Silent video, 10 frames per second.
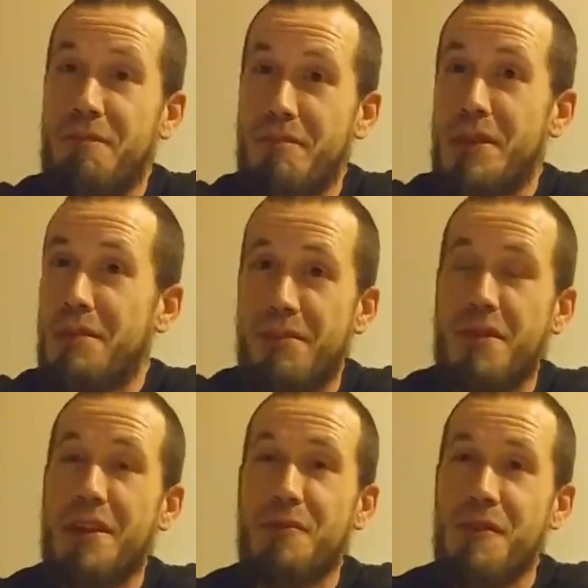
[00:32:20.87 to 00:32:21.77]
been
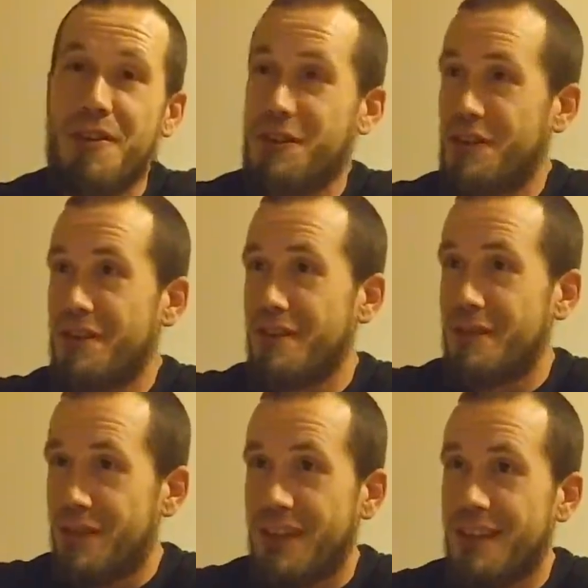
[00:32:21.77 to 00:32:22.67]
brainwashed into
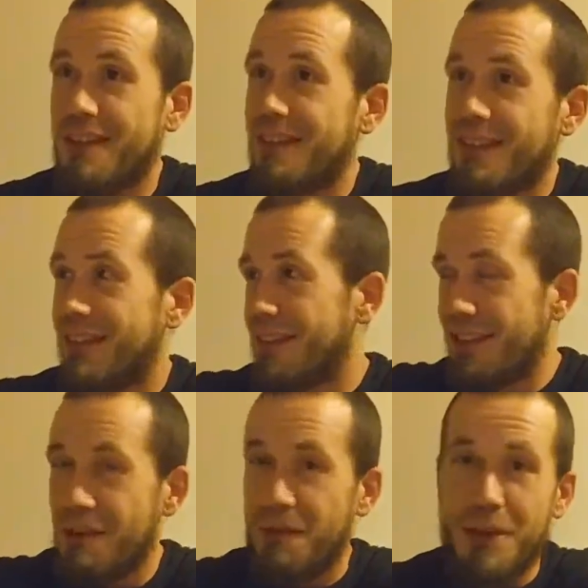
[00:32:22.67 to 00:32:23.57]
thinking that
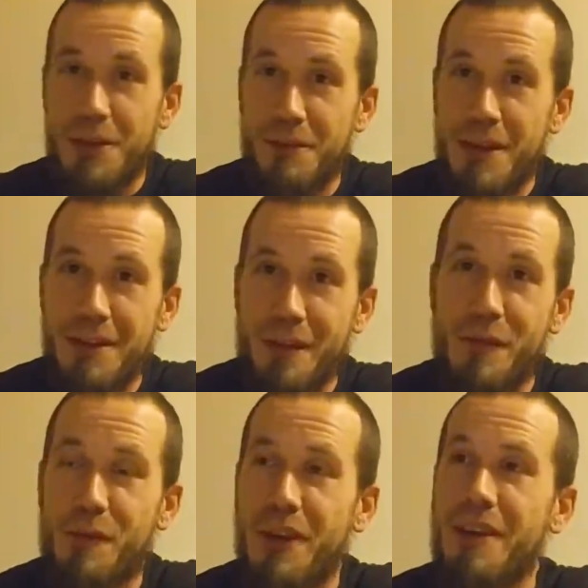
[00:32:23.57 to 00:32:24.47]
they're running around
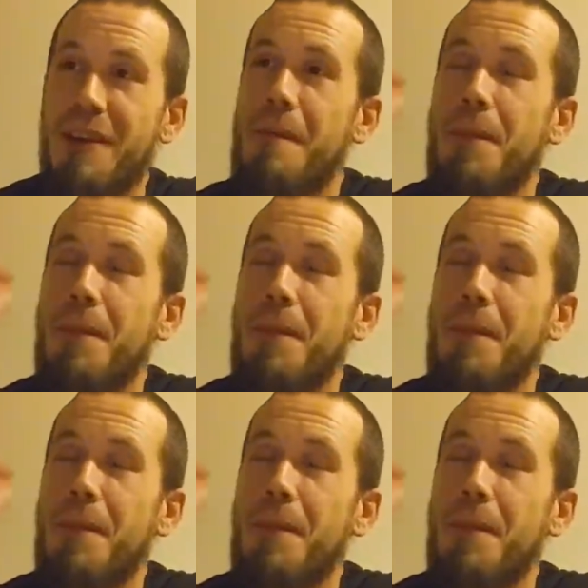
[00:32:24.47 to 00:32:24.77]
everywhere.